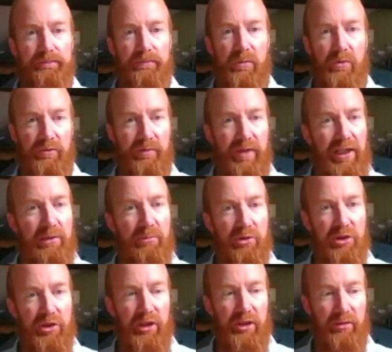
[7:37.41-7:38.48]
What's valuable
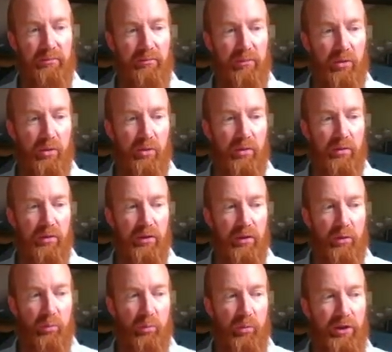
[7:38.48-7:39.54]
to you? Or
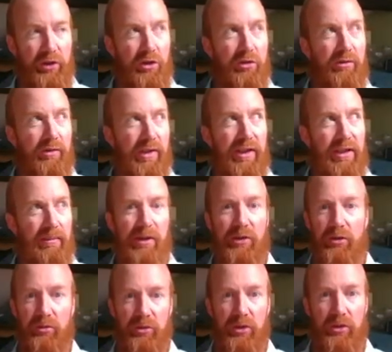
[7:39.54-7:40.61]
when you think about
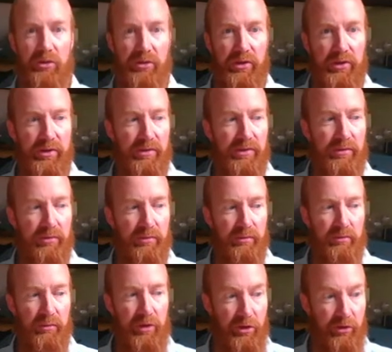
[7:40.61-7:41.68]
your users,
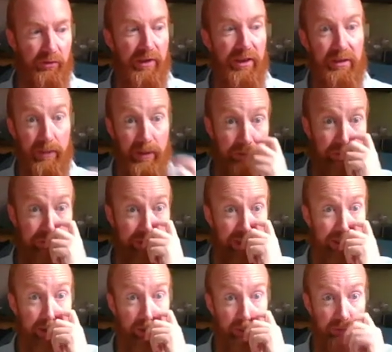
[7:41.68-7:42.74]
when you think about your
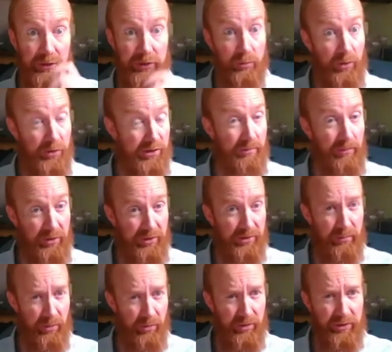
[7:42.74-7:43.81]
stakeholders, what's the most
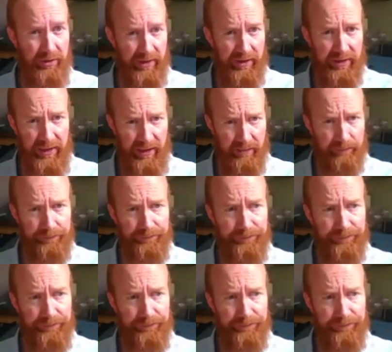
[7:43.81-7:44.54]
important thing to them?